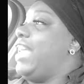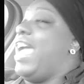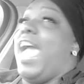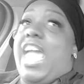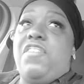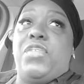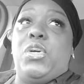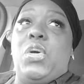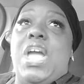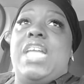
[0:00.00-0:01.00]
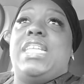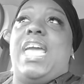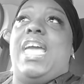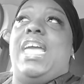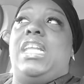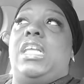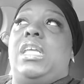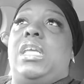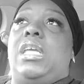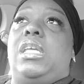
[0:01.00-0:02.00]
and hateful that
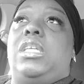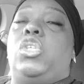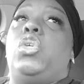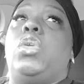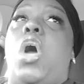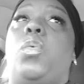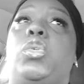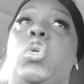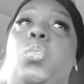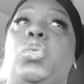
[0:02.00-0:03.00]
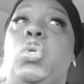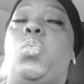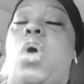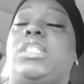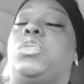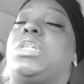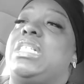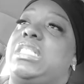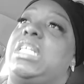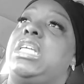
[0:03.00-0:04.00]
you don't you you want to
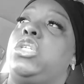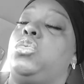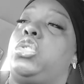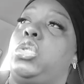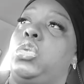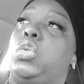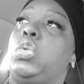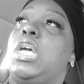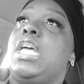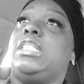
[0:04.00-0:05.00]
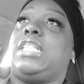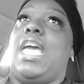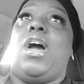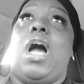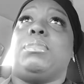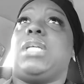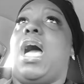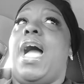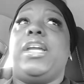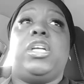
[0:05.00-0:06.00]
continue to say I'm
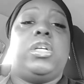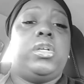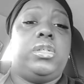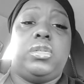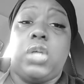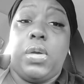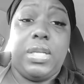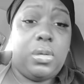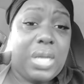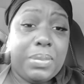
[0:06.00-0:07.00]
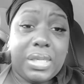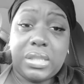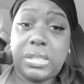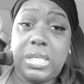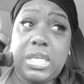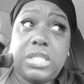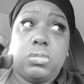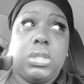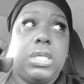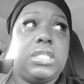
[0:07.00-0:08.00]
tired, you know, he don't come and get the kids
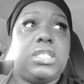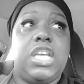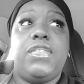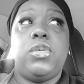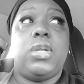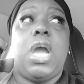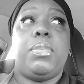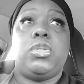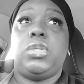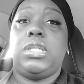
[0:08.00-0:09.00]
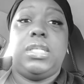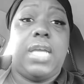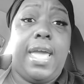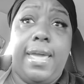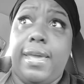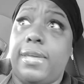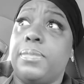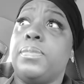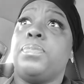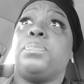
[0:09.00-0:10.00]
when he's giving you the opportunity, hey,
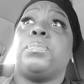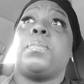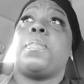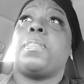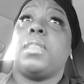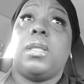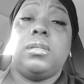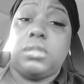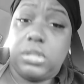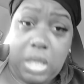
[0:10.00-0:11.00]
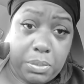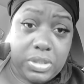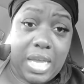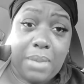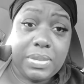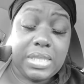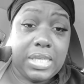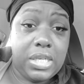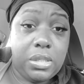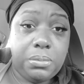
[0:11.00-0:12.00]
summertime is
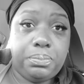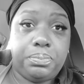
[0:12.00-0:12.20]
here.